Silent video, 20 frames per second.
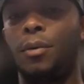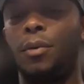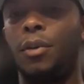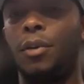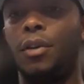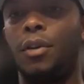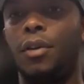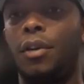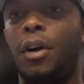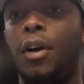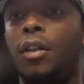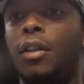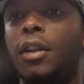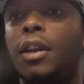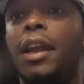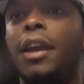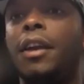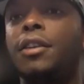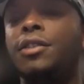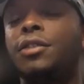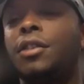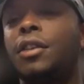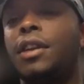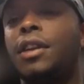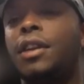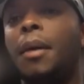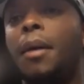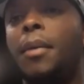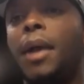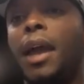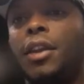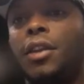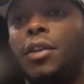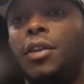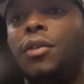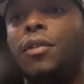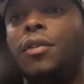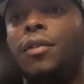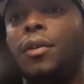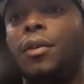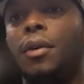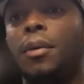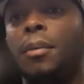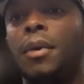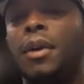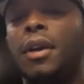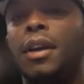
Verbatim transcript: were all in the Arizona Diamondback uniform.